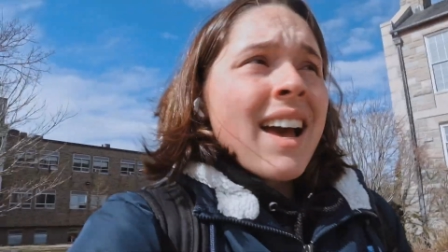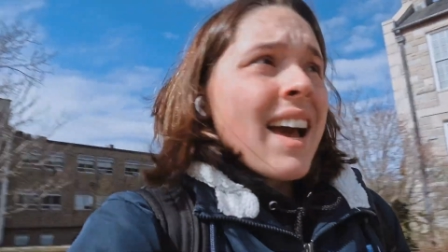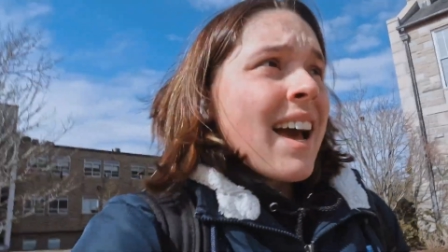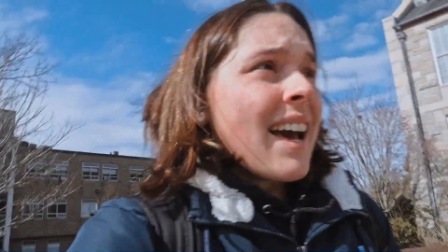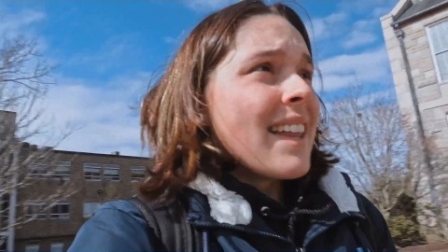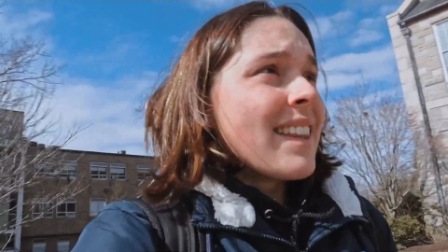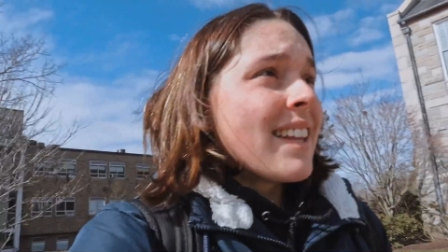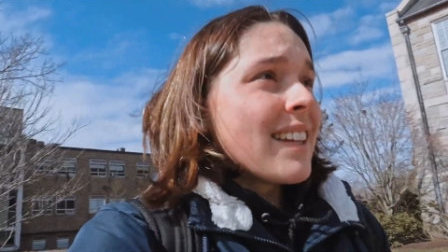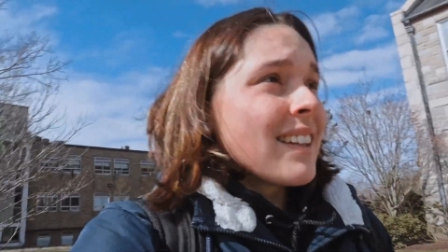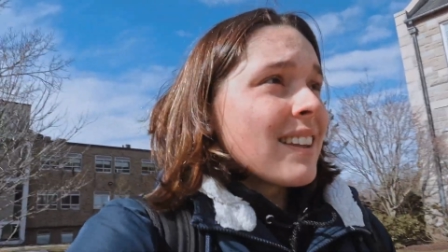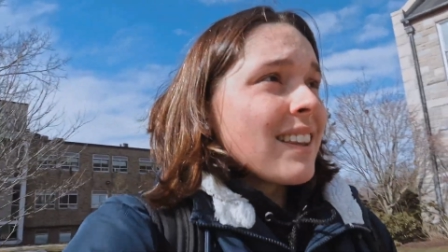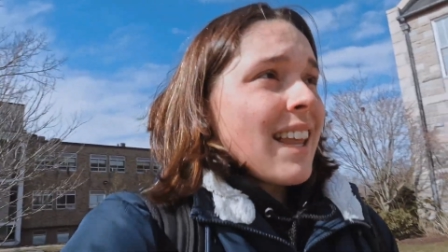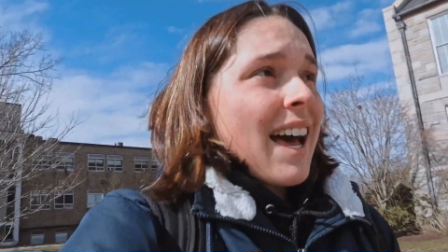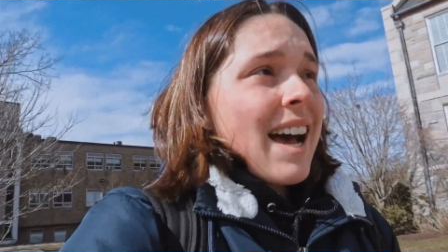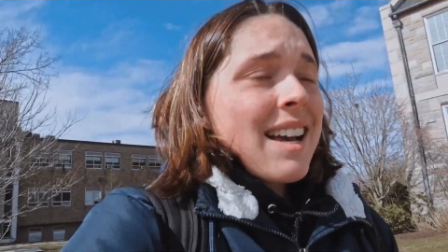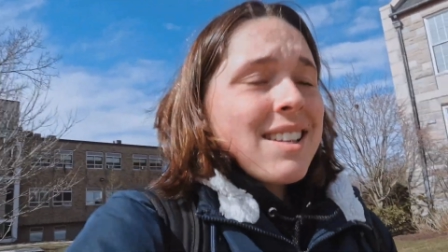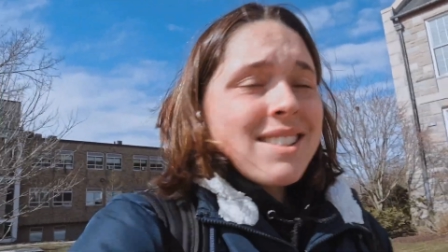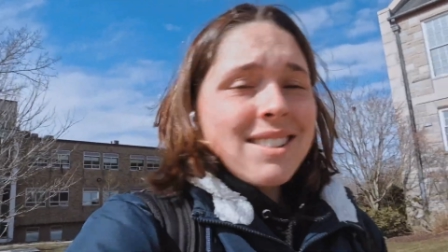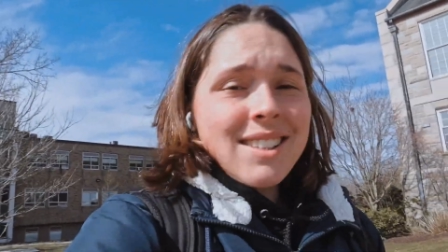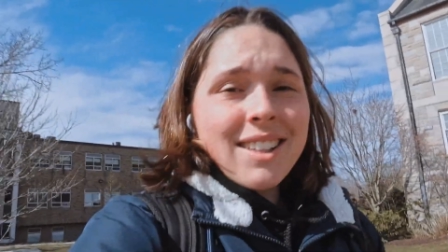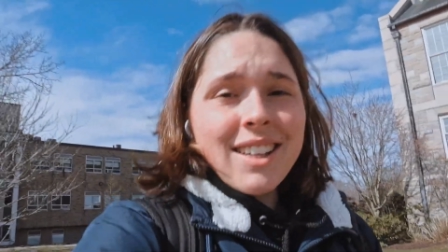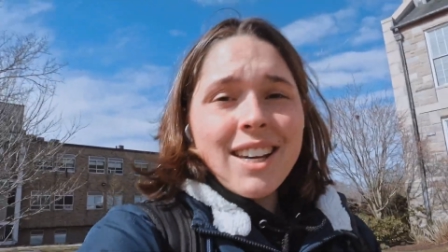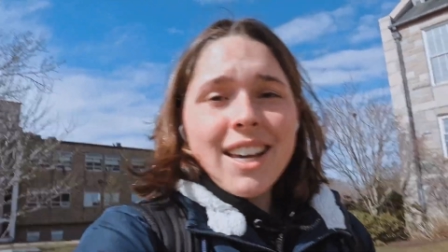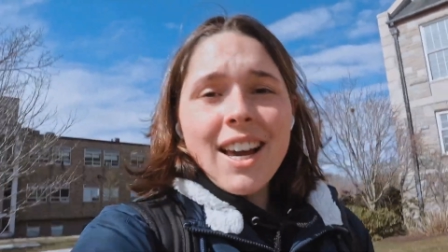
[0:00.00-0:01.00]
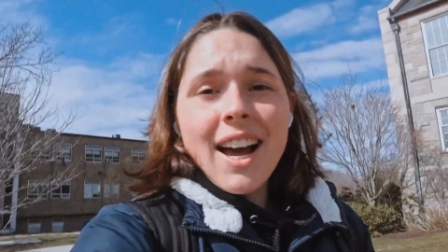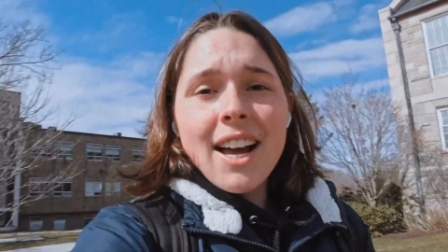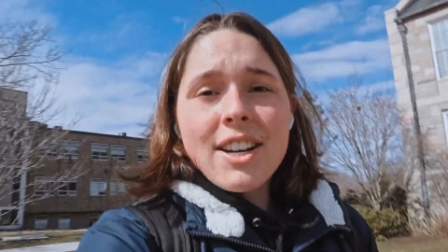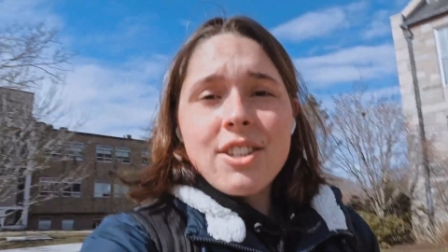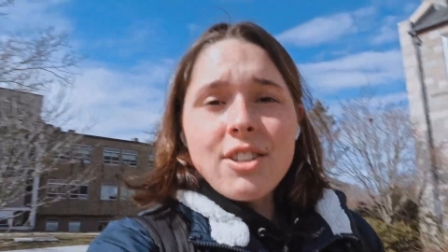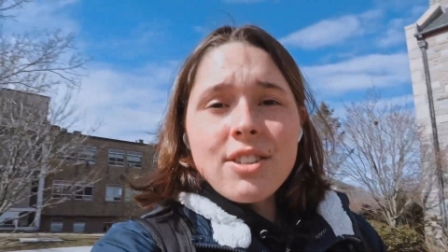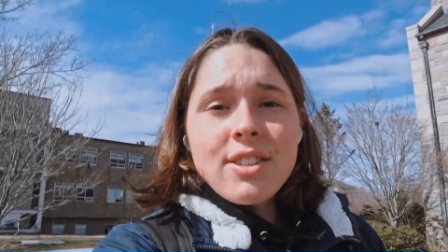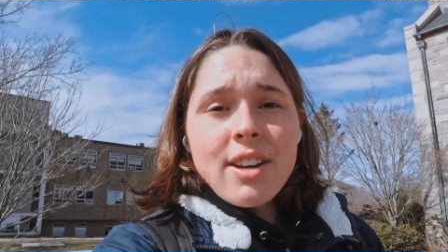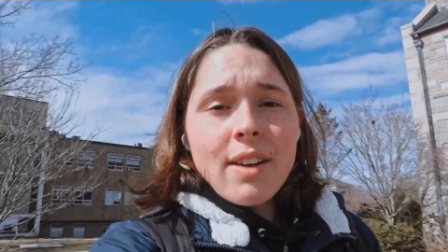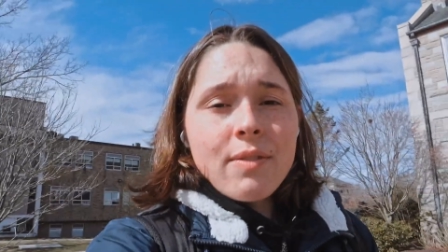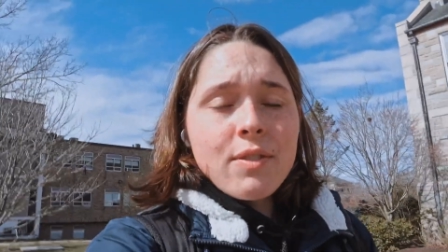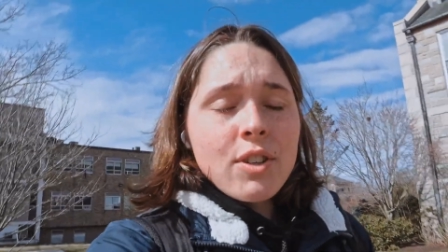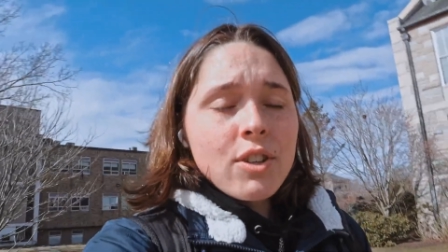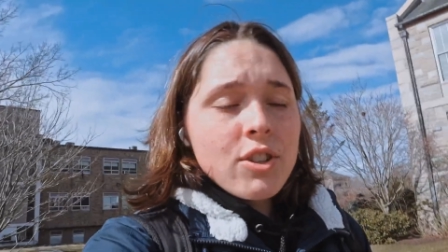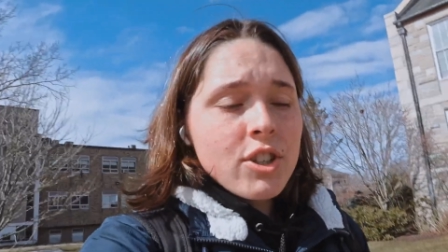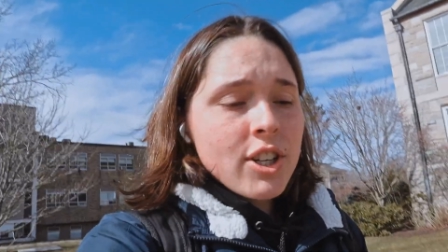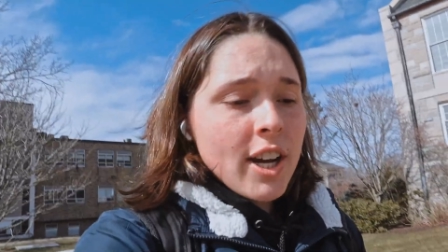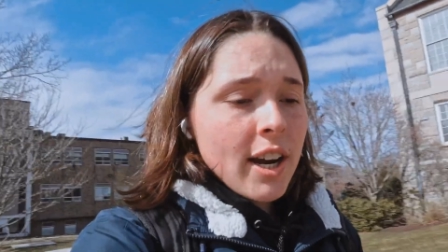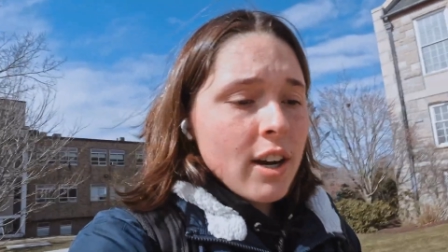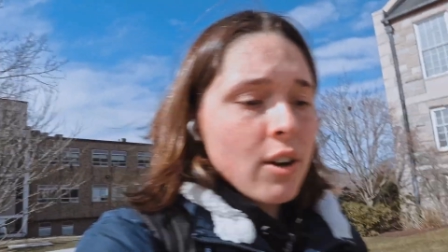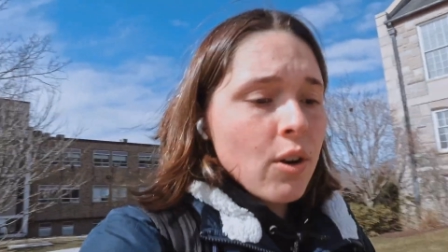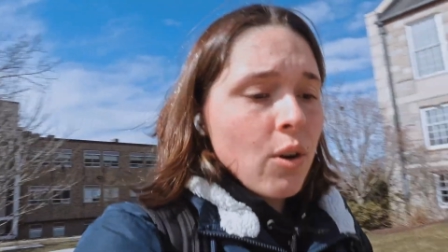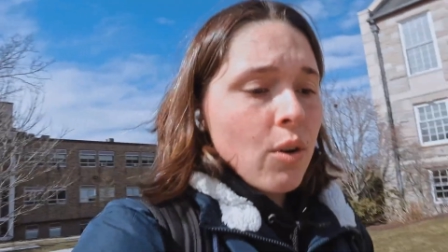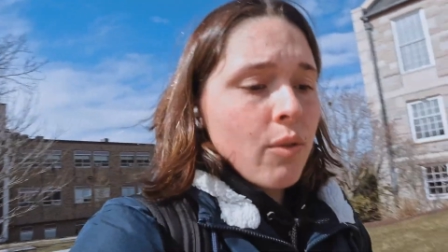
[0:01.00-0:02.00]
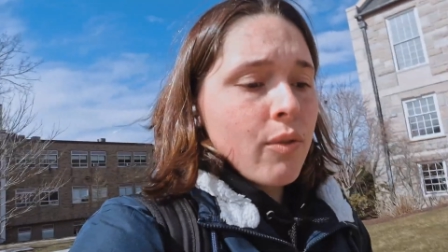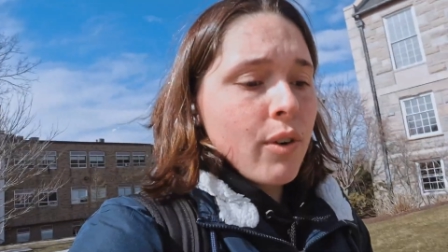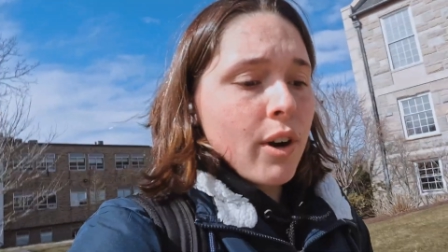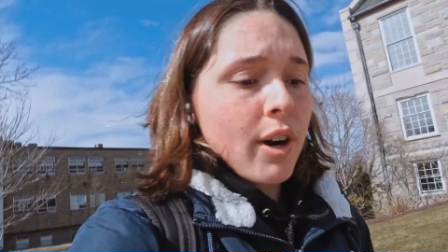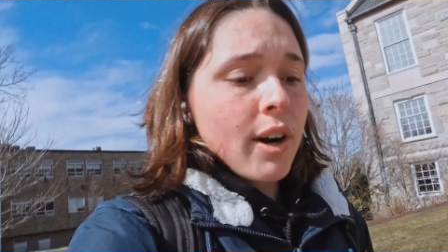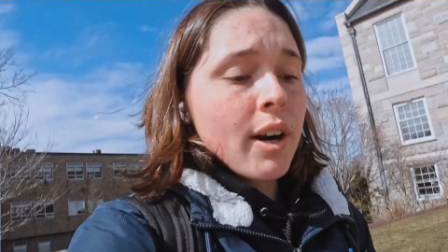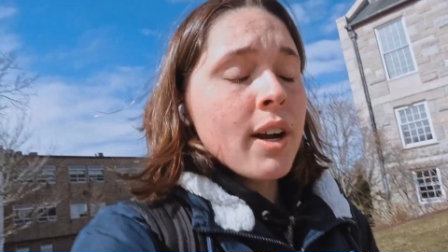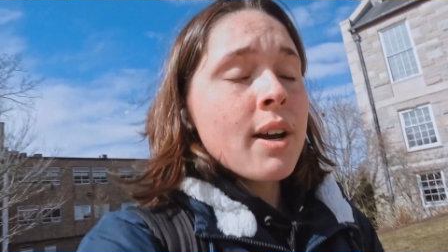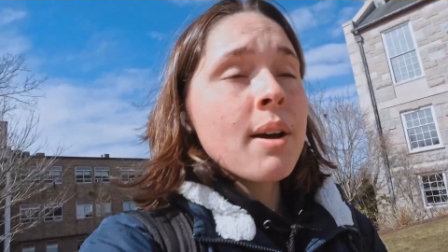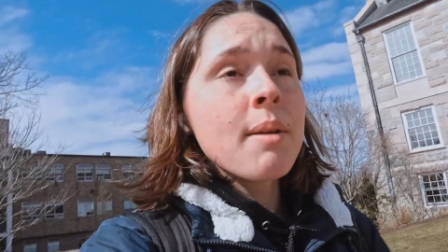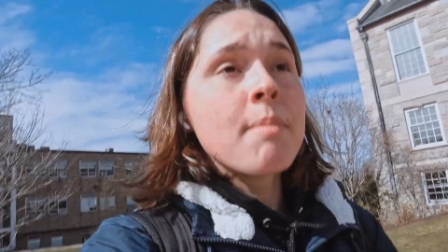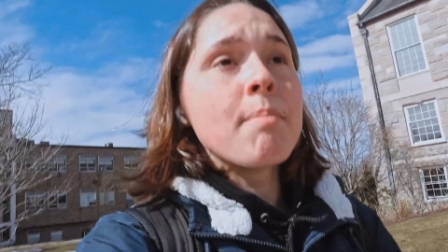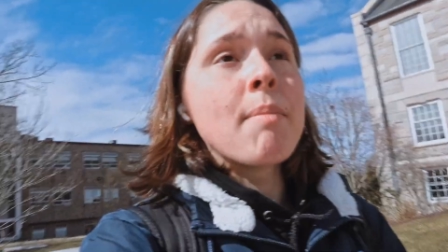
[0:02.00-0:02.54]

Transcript: And then lastly, I just have to check over